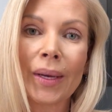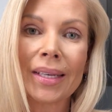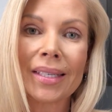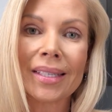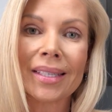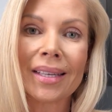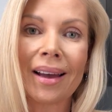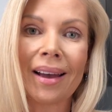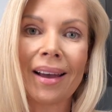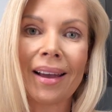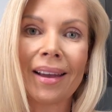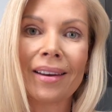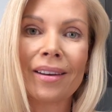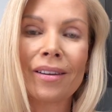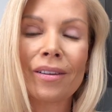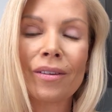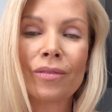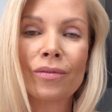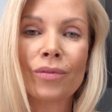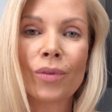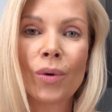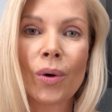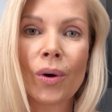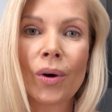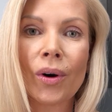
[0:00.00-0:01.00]
Design
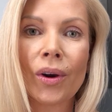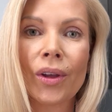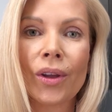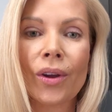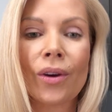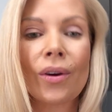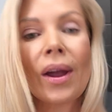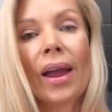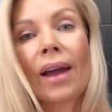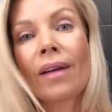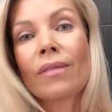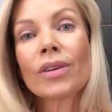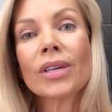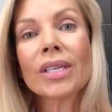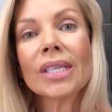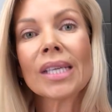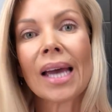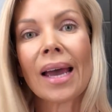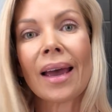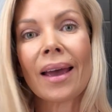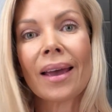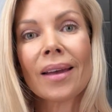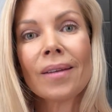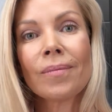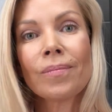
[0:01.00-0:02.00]
for your
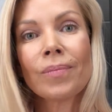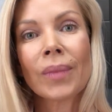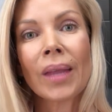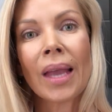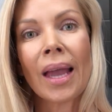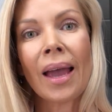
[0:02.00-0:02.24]
everyday